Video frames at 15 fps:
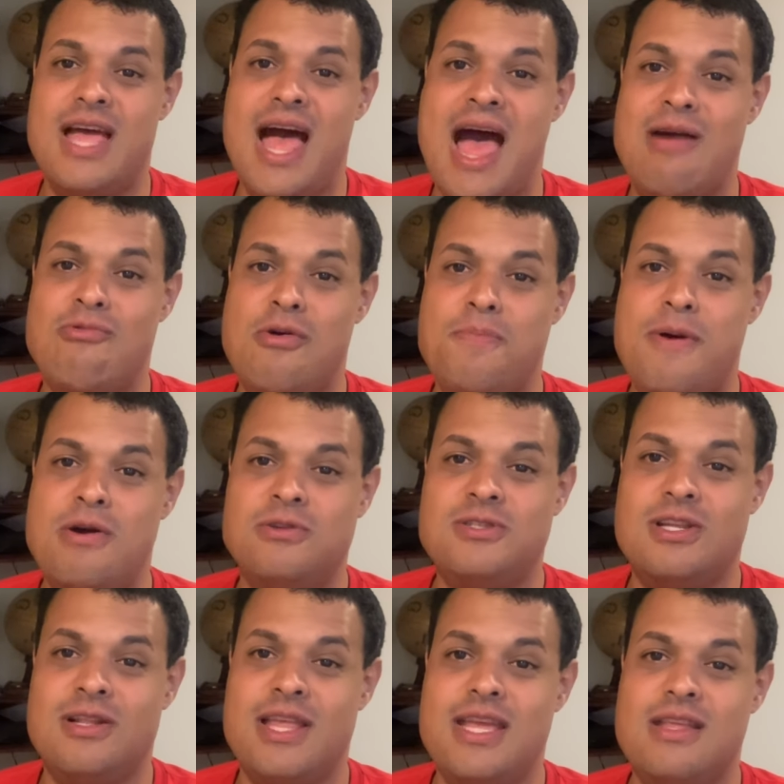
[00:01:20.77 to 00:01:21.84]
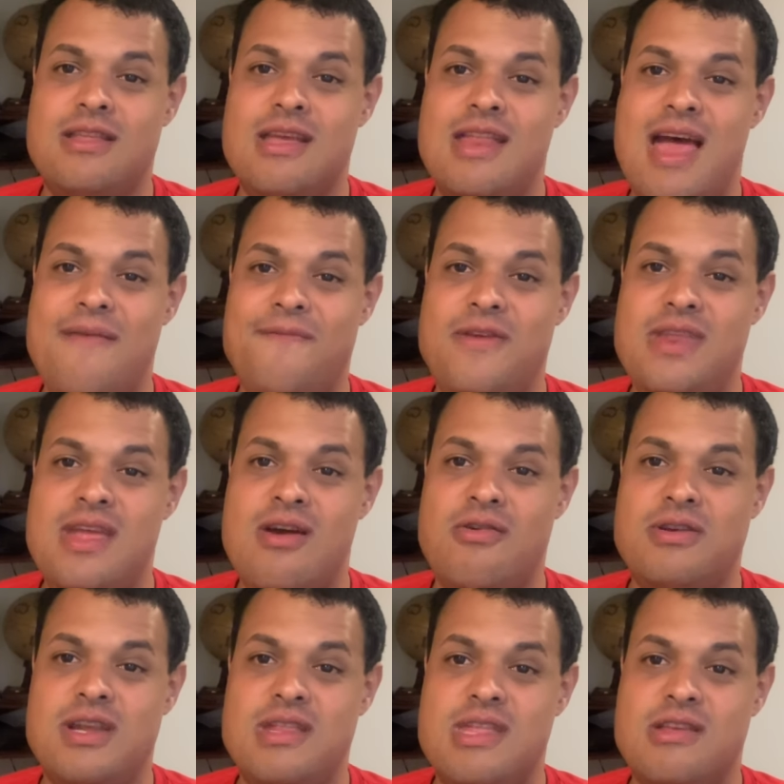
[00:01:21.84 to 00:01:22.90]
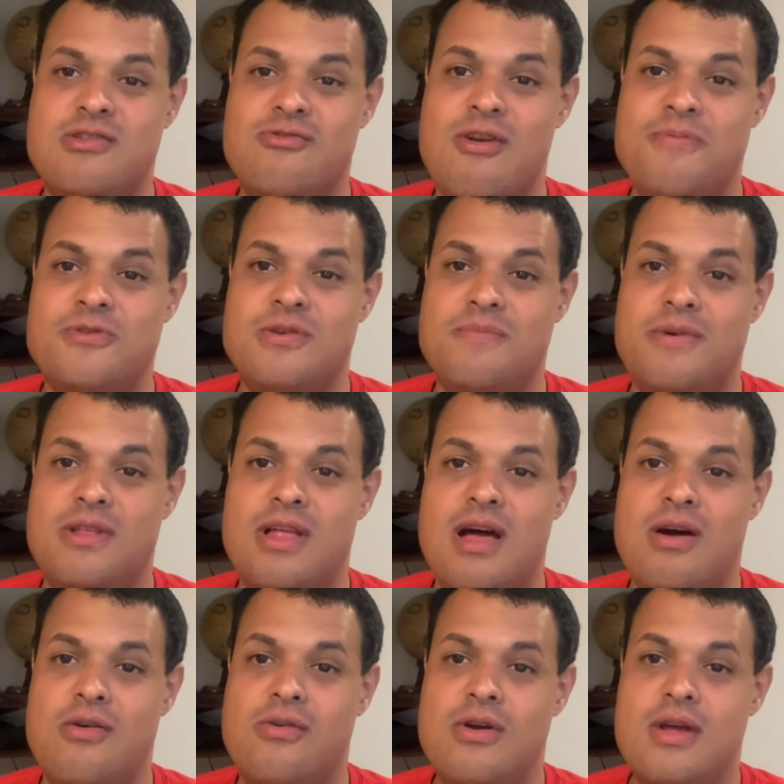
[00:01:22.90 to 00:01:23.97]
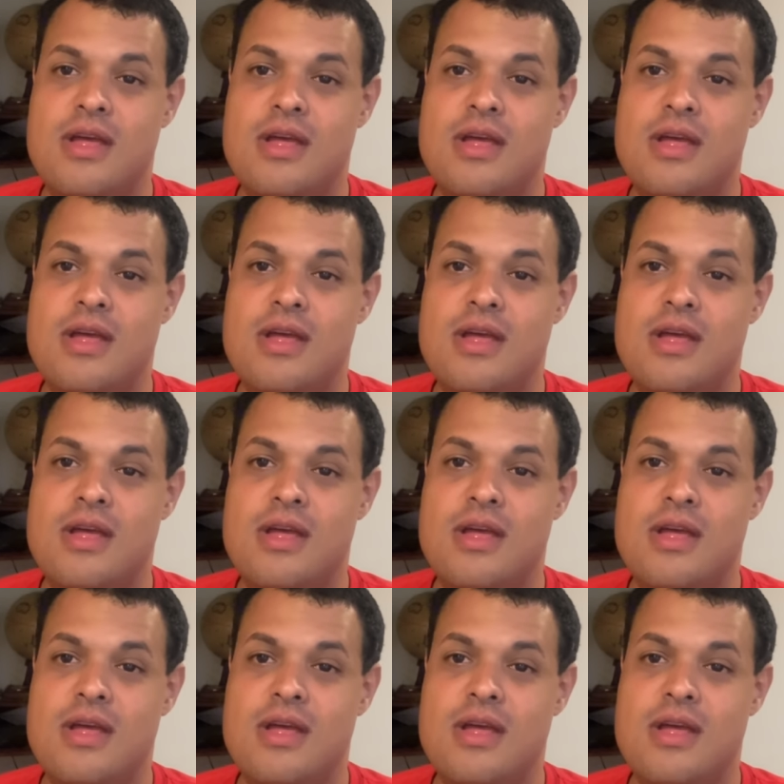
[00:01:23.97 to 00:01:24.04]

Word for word: I will post a link to that video in the description below.